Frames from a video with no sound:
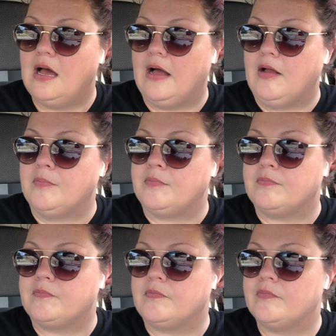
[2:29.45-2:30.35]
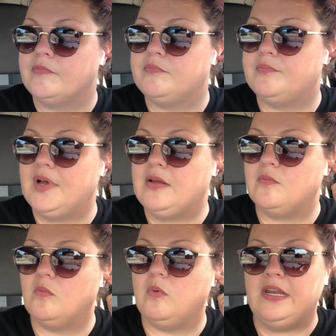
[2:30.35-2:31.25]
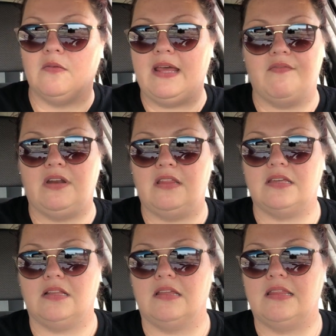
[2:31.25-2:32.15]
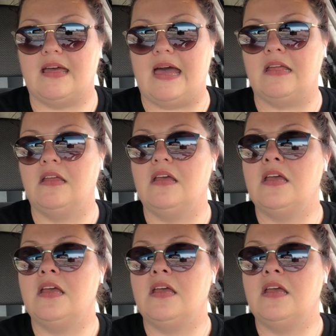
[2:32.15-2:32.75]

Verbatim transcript: Um, but we don't have anything like that.